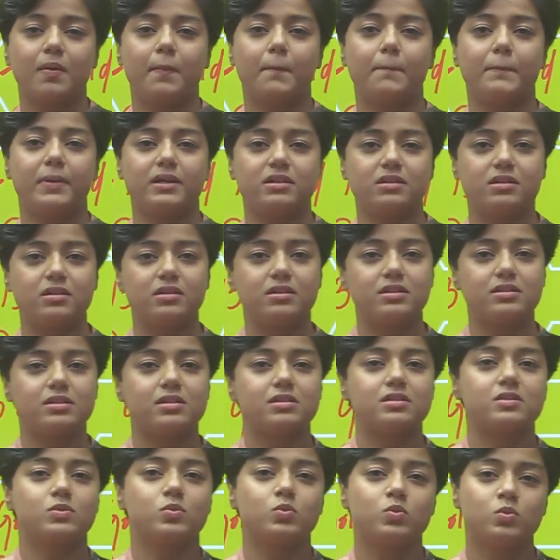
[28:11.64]
better
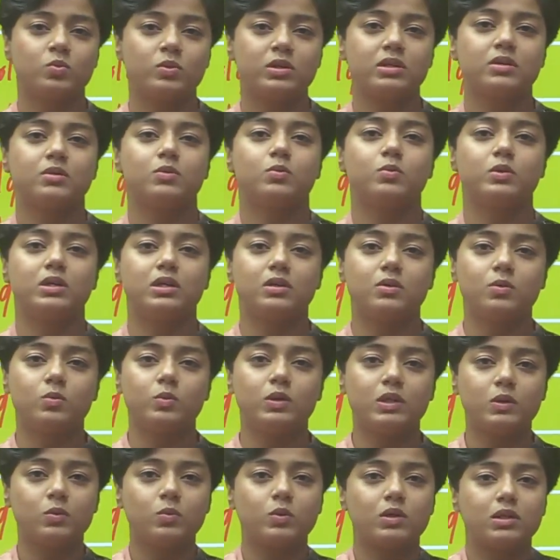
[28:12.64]
results. Soon we
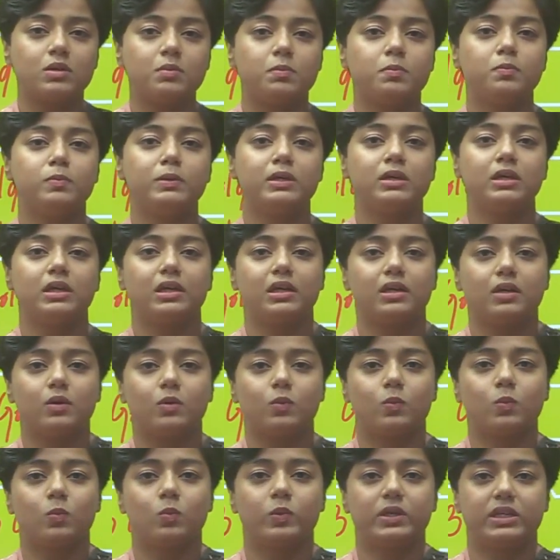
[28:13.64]
will be
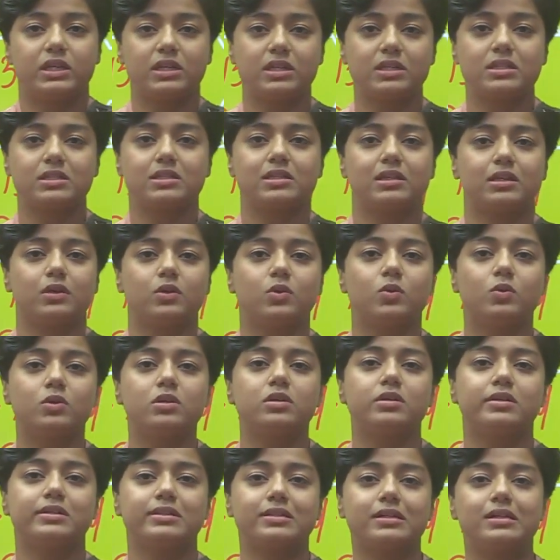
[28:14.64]
witnessing
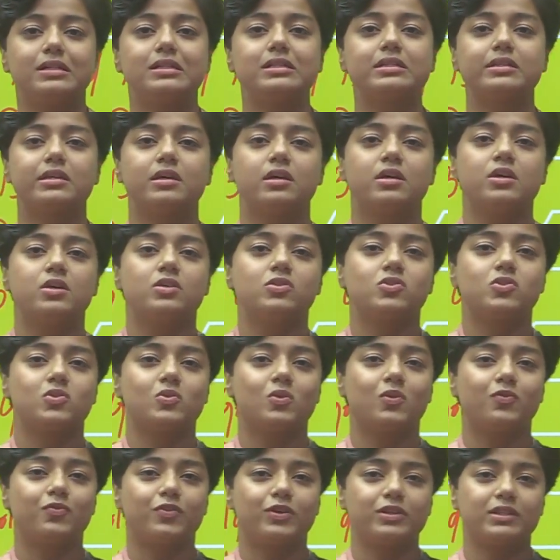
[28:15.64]
good results.
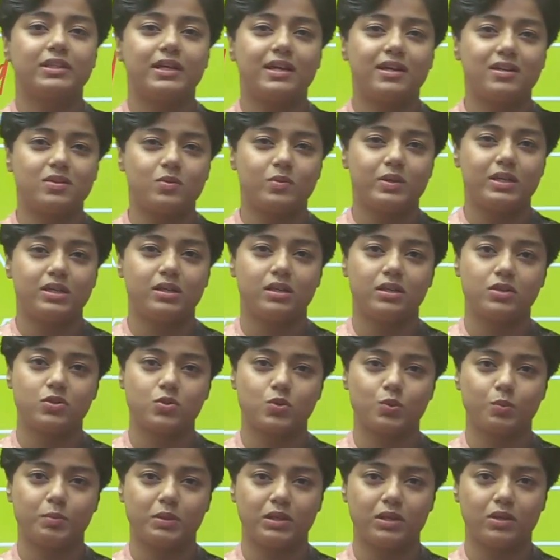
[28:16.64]
So, for that we need
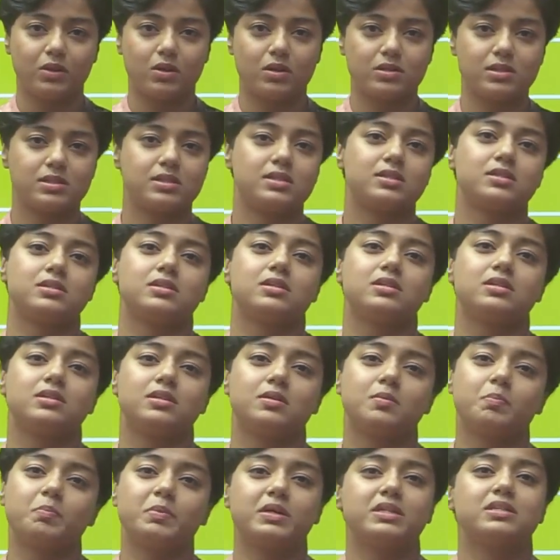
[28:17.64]
to be consistent
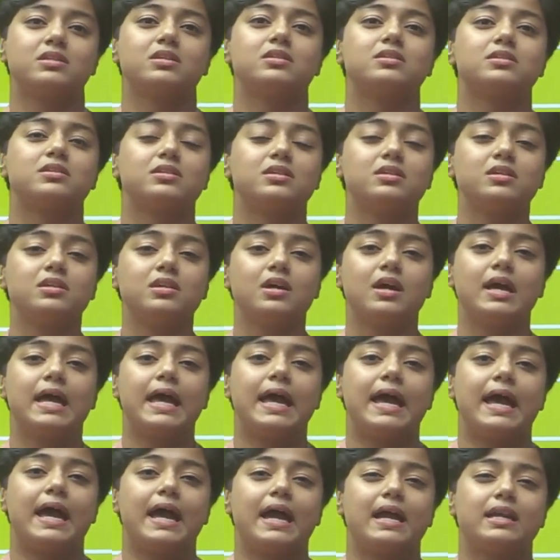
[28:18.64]
and persistent,
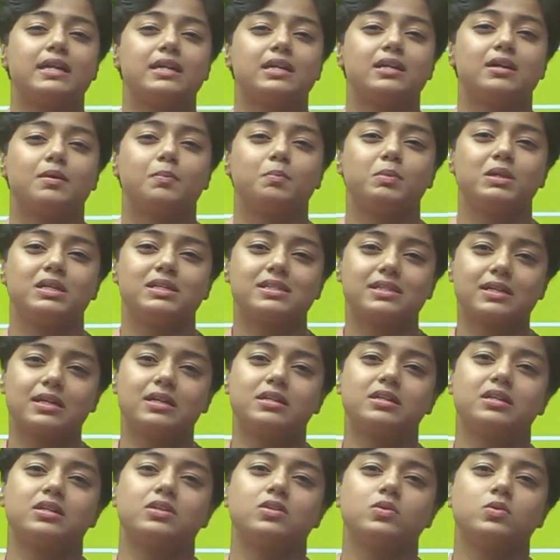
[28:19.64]
and please
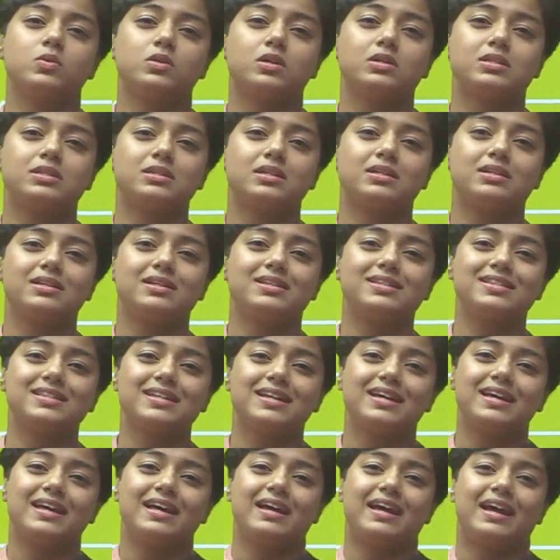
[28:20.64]
continue your studies.
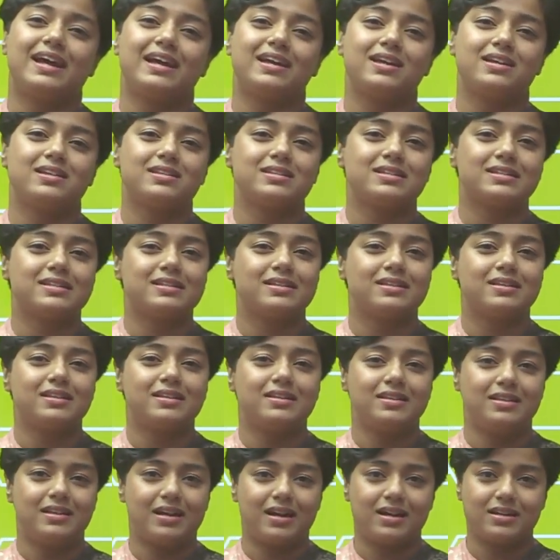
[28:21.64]
And
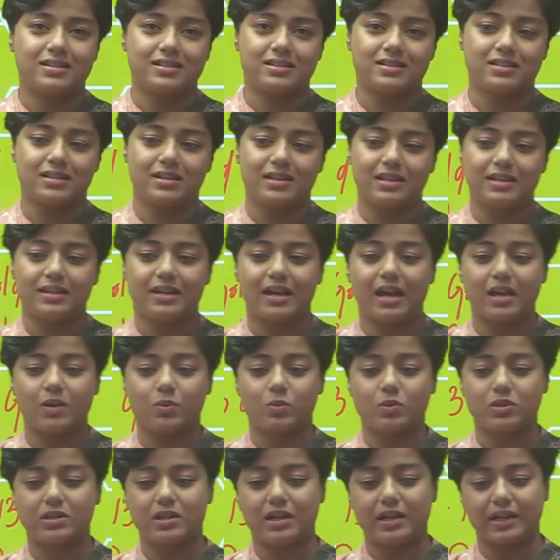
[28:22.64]
lastly, I
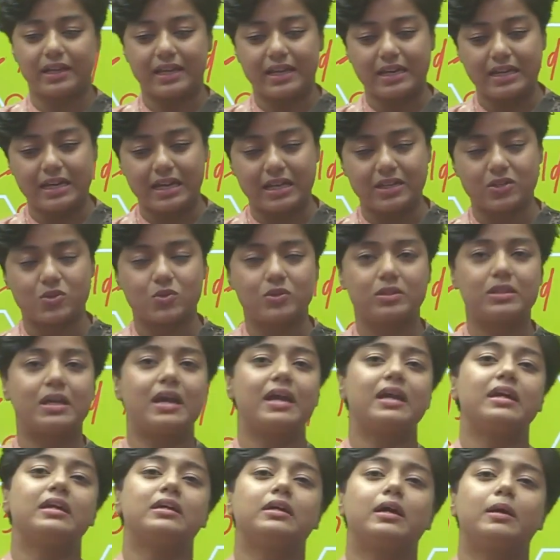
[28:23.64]
would again like to
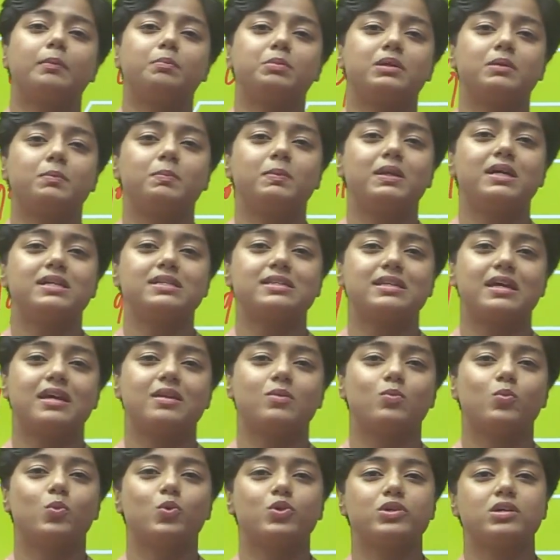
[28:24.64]
thank Capti Plus,
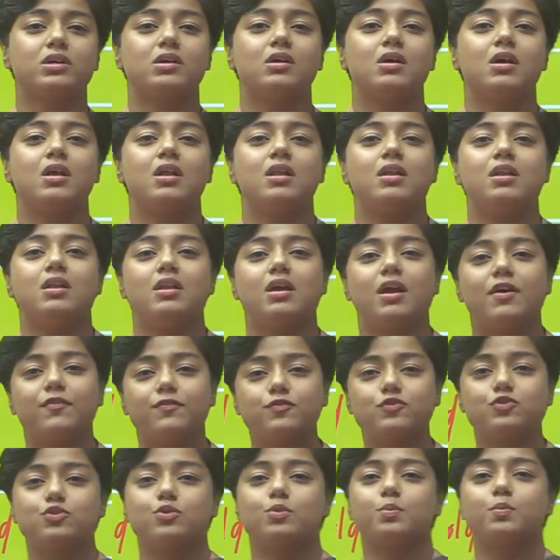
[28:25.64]
and would
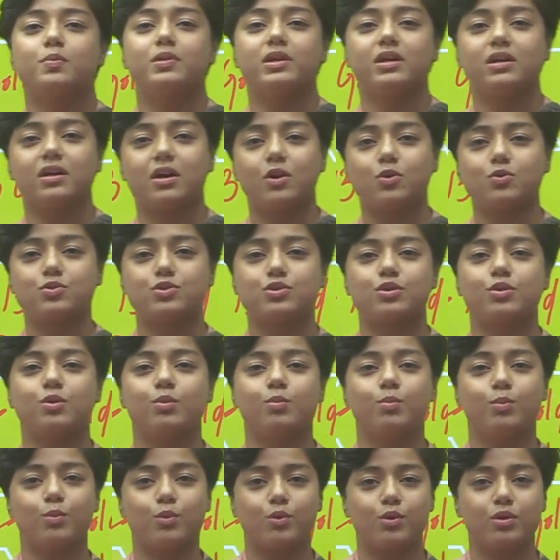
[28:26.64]
love to bring out
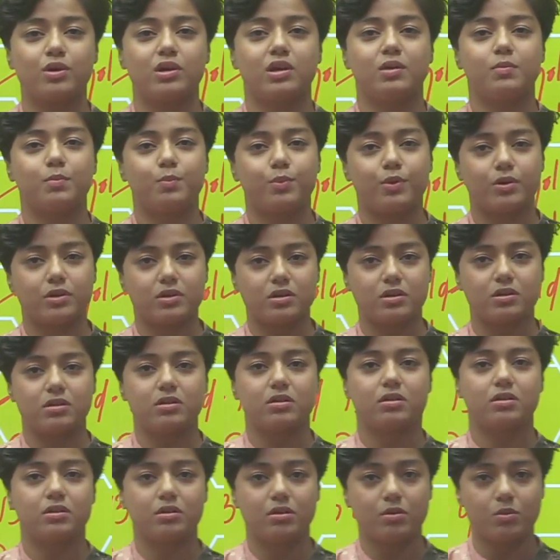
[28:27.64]
more important
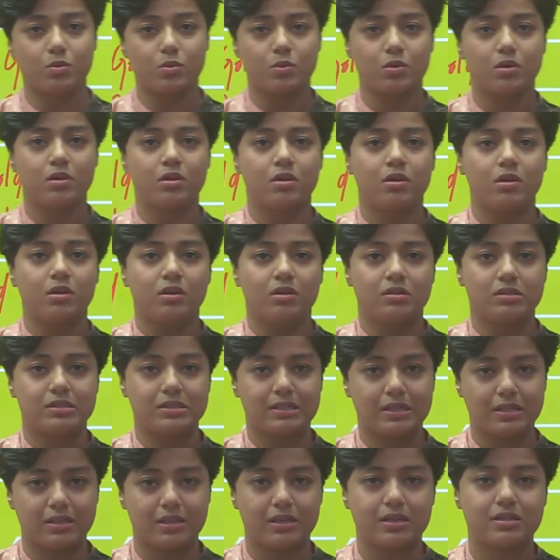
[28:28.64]
new
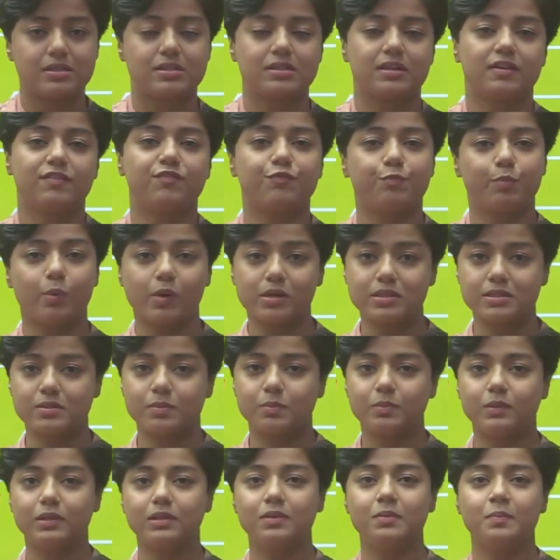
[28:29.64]
series if
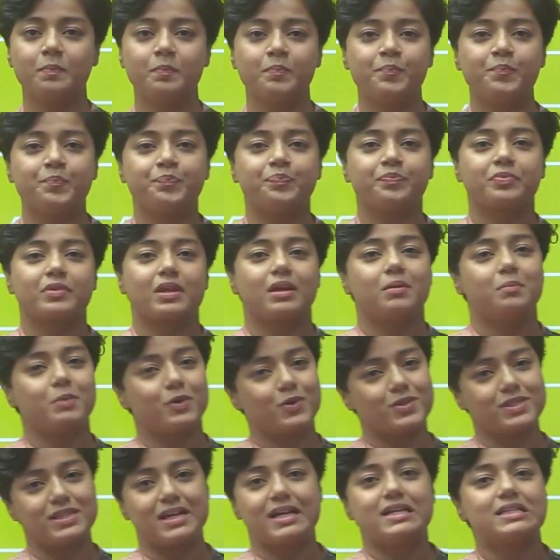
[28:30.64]
possible,
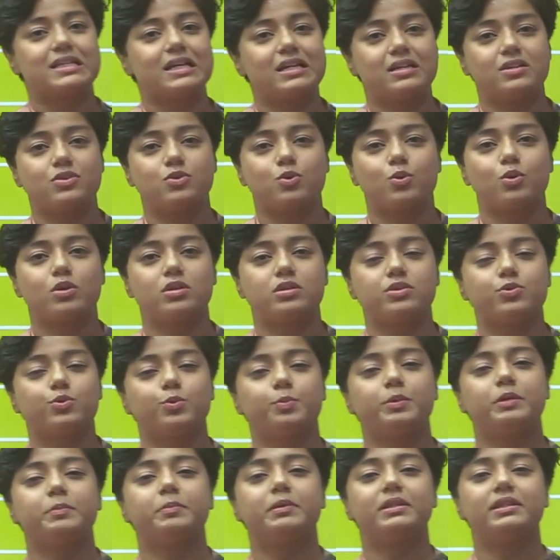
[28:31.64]
because as I told you
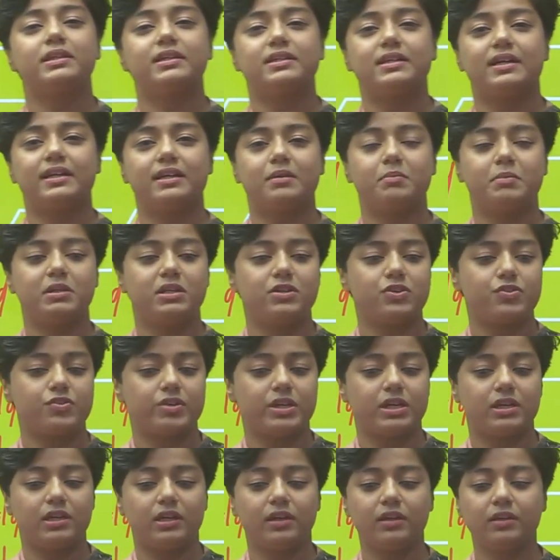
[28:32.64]
people that I am in
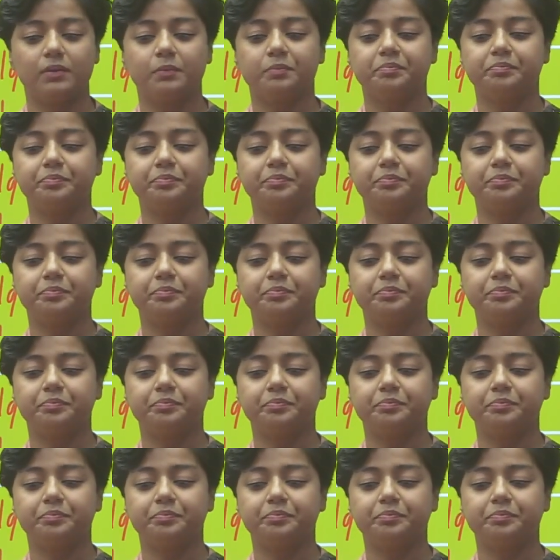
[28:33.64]
training.